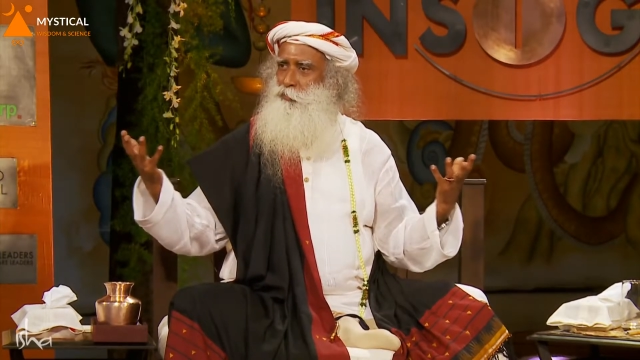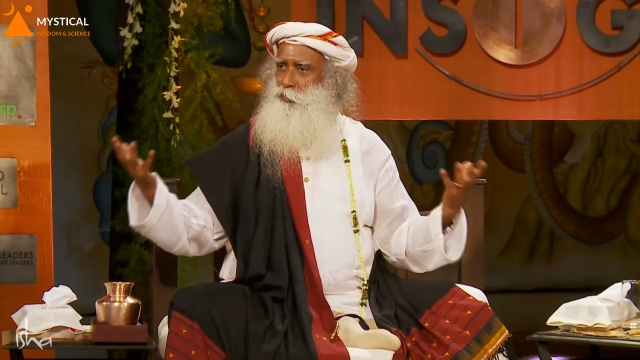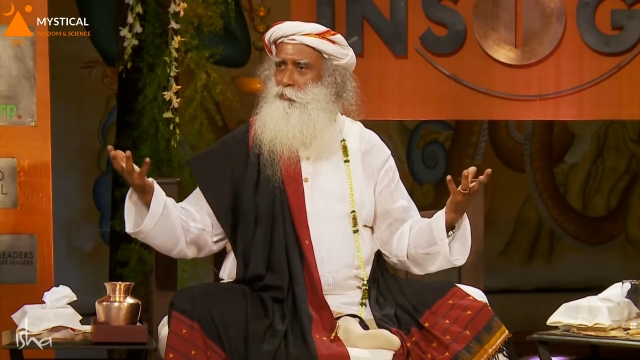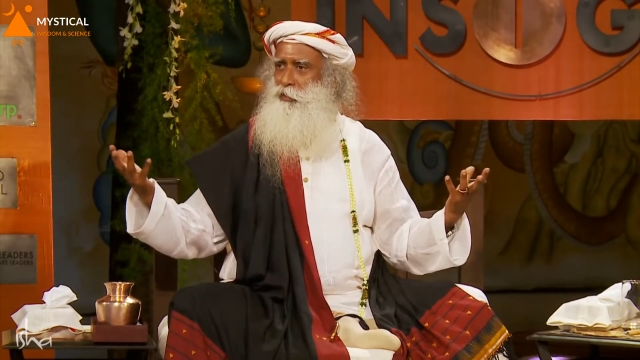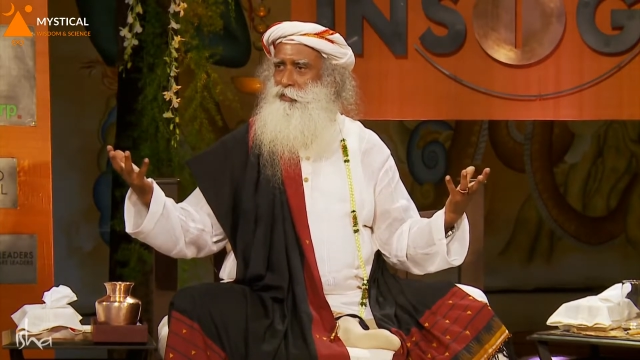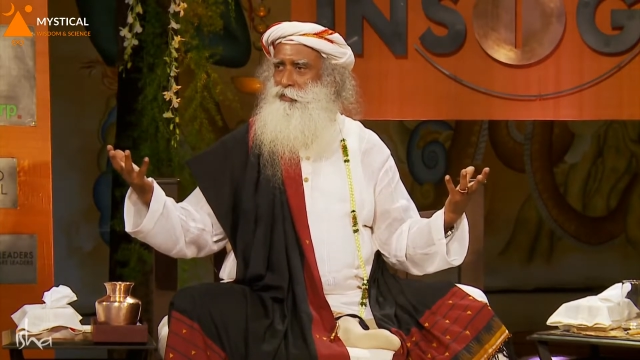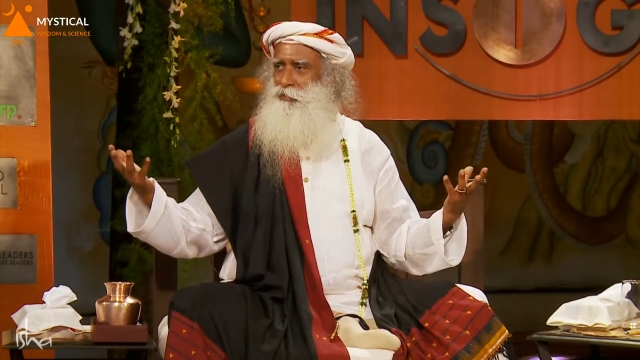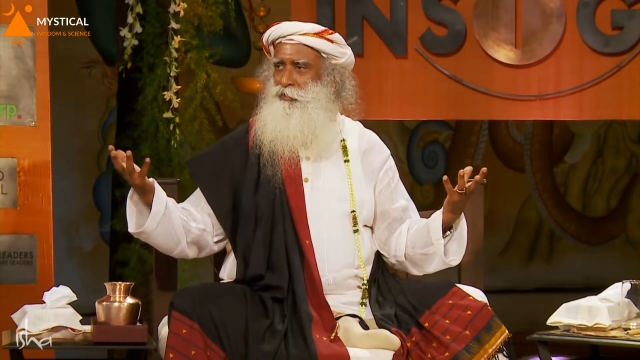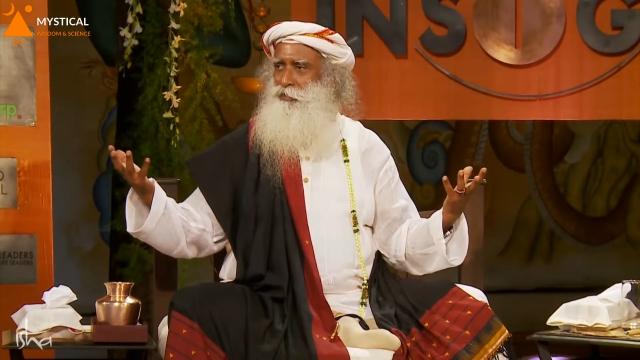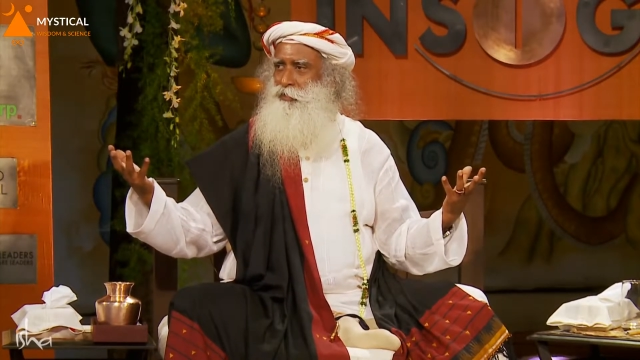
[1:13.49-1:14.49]
we
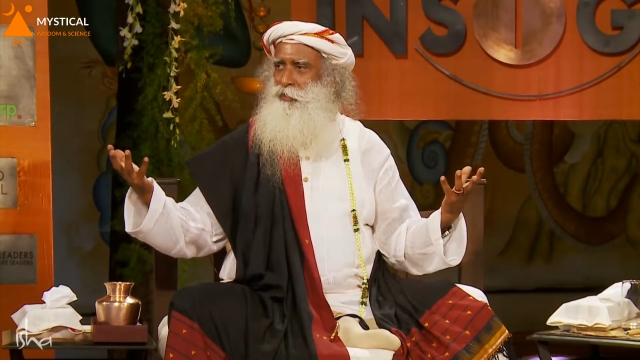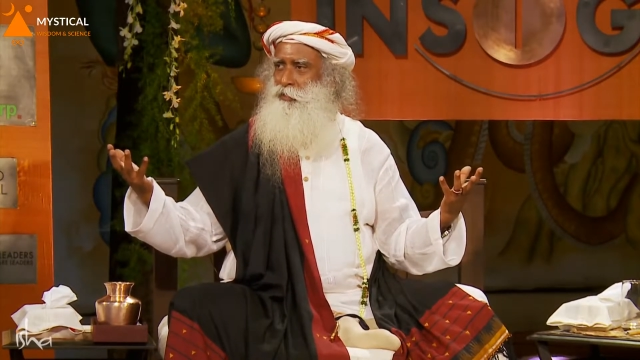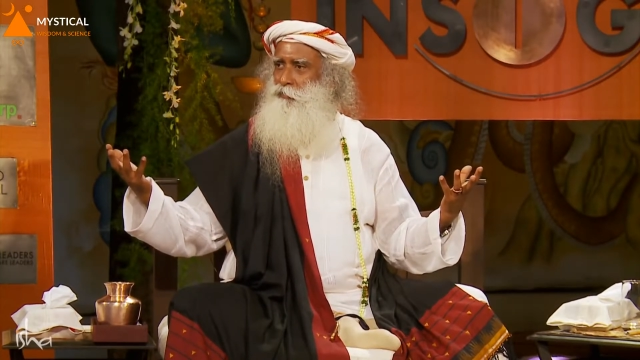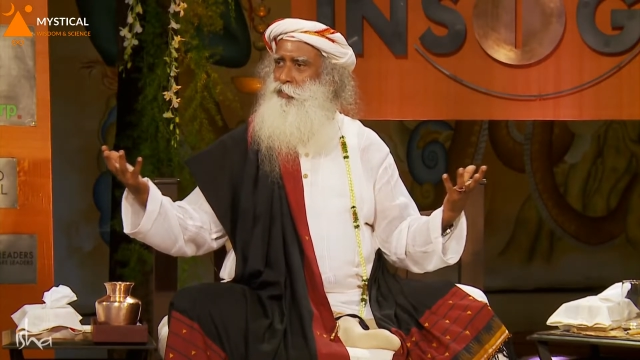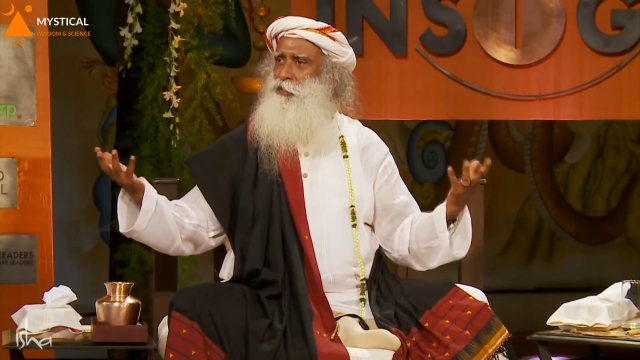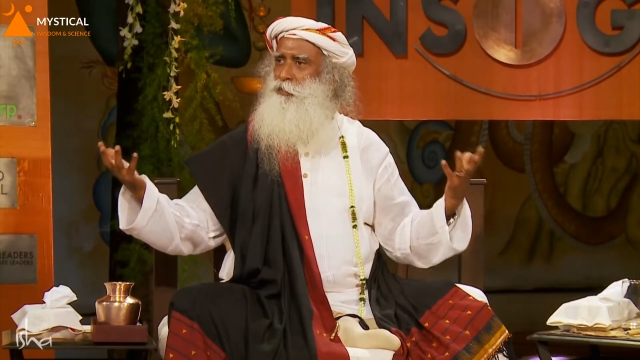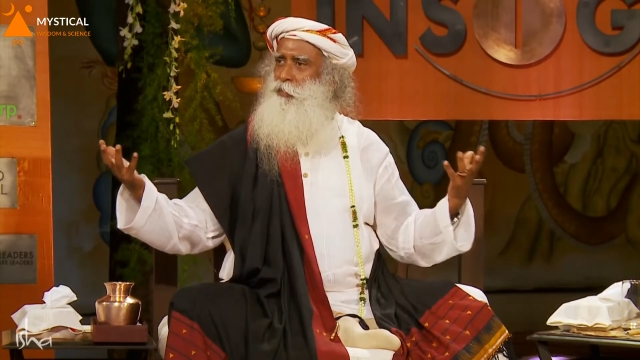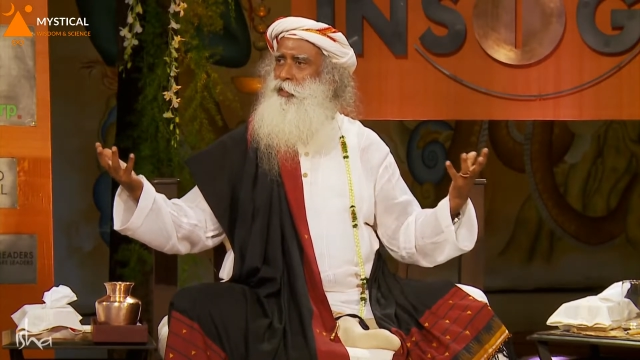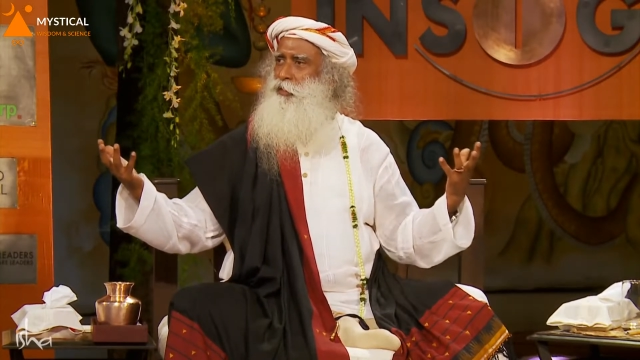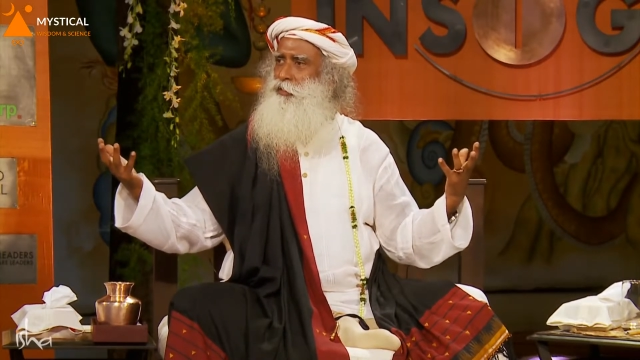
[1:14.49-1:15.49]
built which has
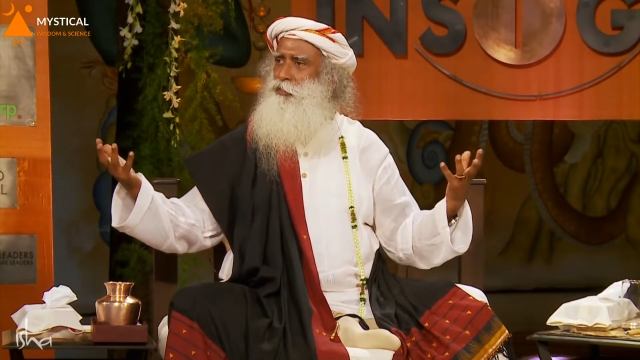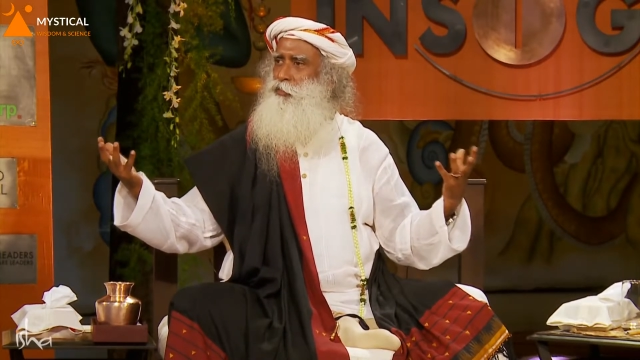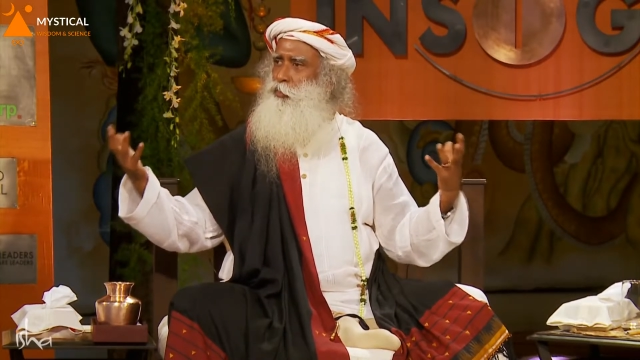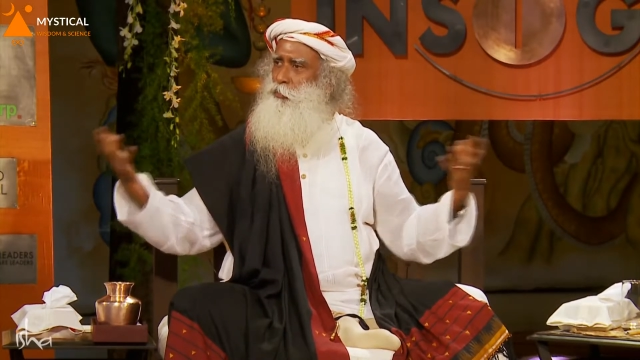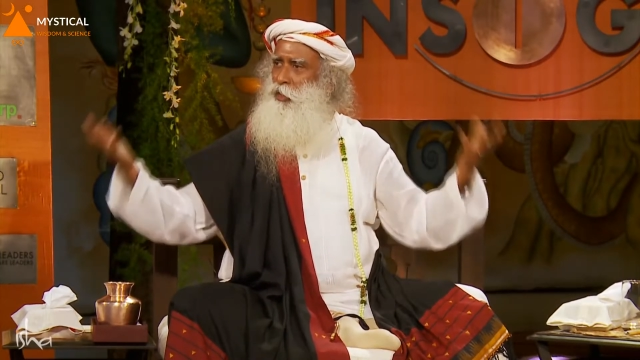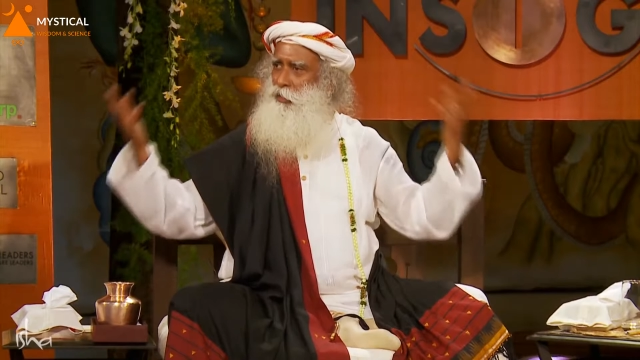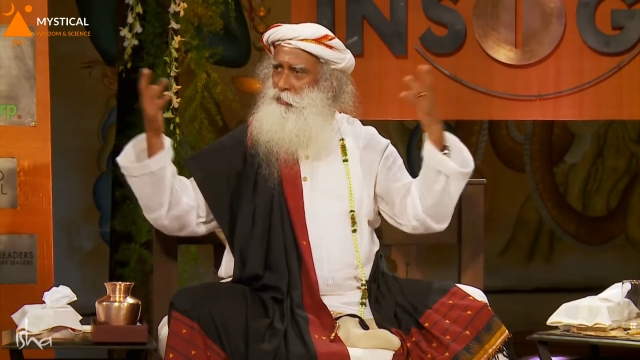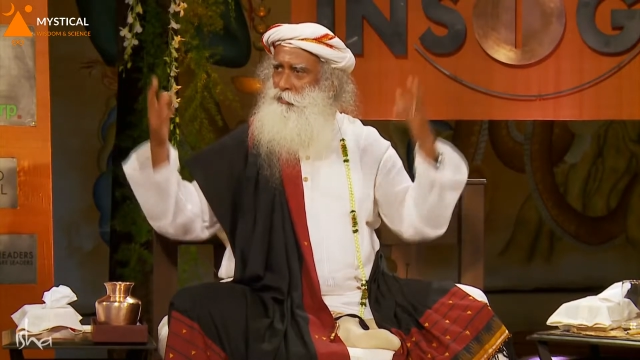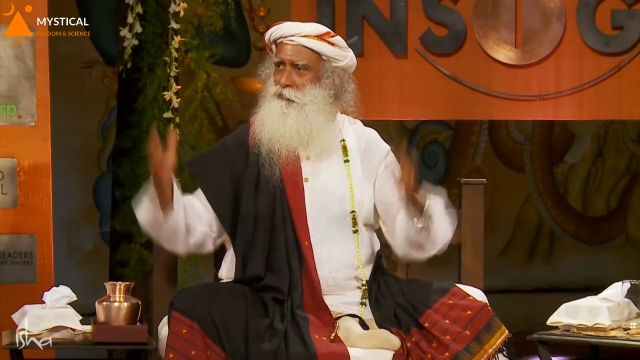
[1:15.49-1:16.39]
made us who we are.